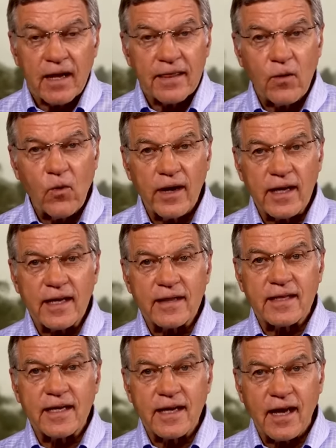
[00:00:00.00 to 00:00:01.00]
They want to
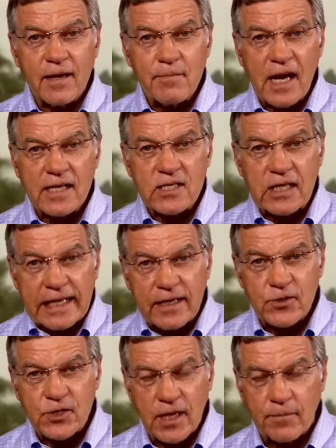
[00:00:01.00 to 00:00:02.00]
get the Hamas
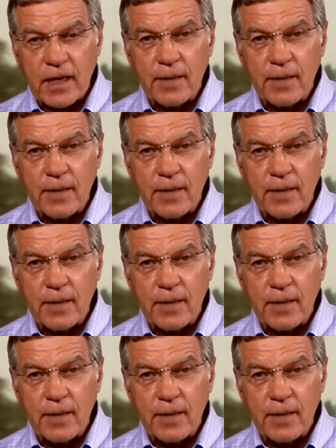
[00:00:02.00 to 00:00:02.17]
leadership.